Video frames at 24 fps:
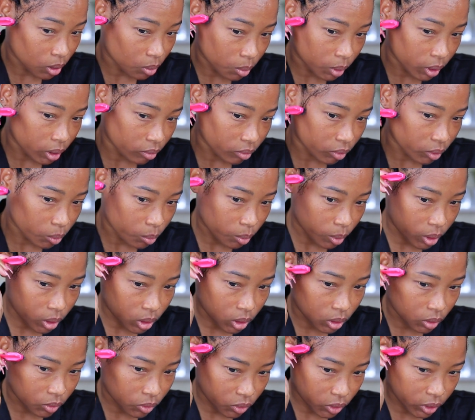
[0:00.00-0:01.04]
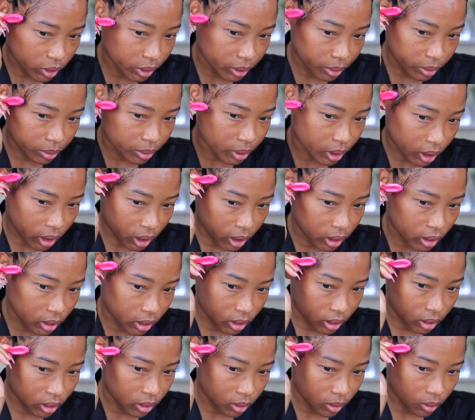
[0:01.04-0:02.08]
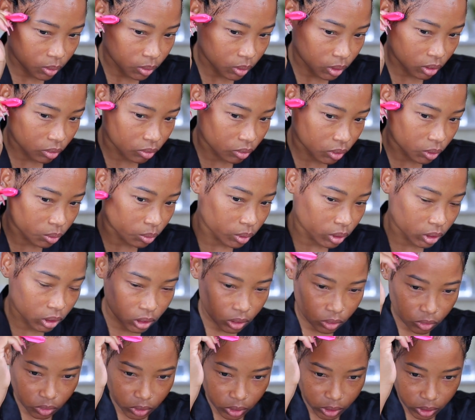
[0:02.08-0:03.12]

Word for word: on whatever works for you guys. Whatever works for